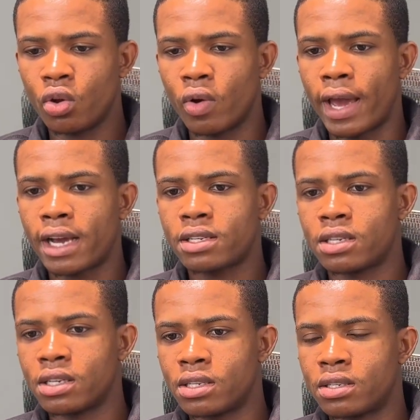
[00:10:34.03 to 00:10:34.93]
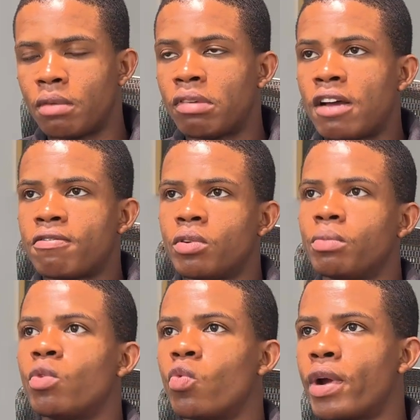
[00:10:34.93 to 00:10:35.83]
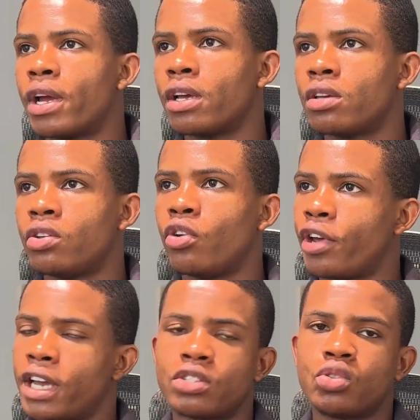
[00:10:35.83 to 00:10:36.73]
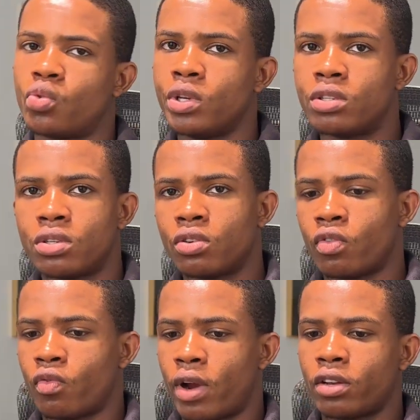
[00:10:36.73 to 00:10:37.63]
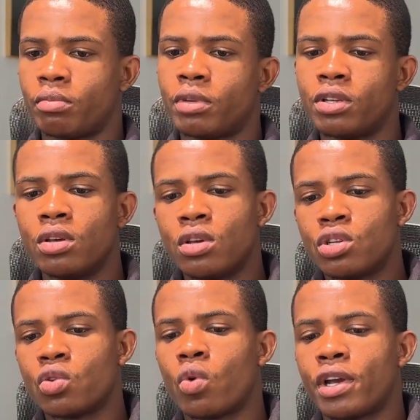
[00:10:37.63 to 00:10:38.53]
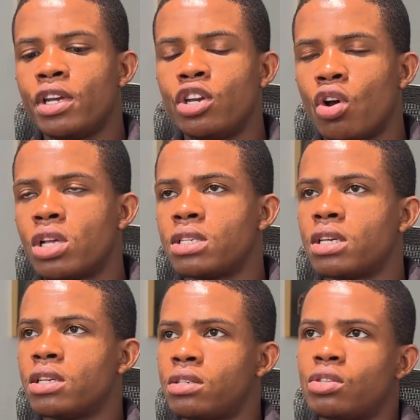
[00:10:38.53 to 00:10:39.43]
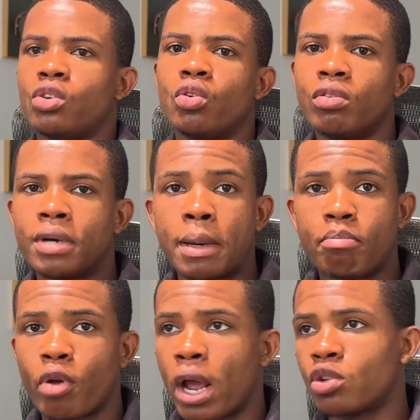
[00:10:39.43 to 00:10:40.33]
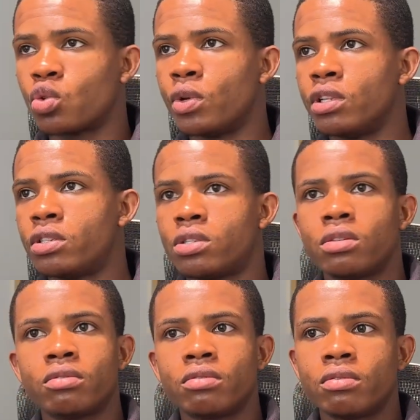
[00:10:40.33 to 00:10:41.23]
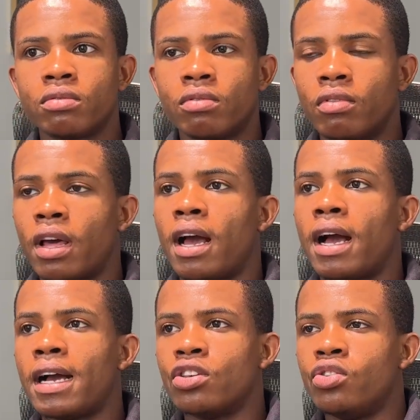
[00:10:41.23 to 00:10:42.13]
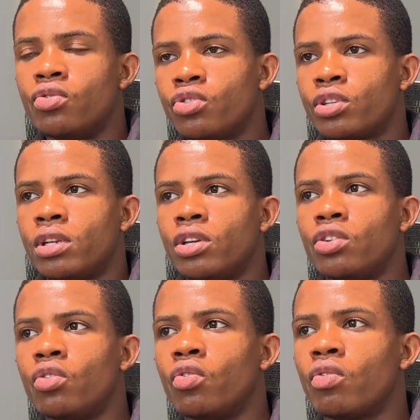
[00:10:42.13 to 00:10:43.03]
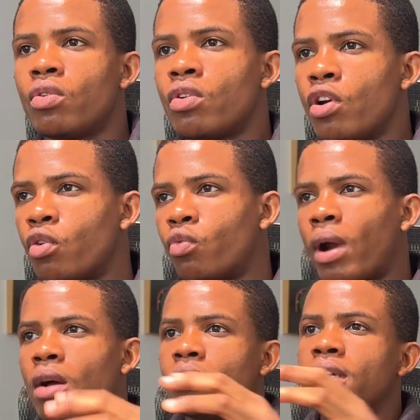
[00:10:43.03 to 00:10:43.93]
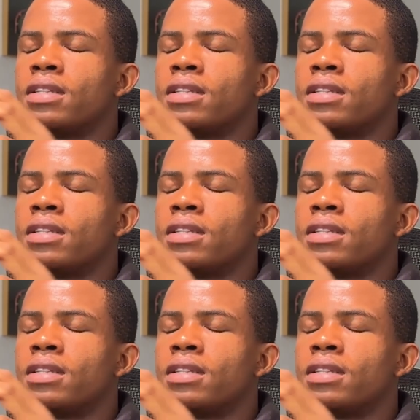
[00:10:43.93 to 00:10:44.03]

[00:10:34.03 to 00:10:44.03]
X is a platform where, you get to tweet randomly. So what he does is, put out tweets that are usually, around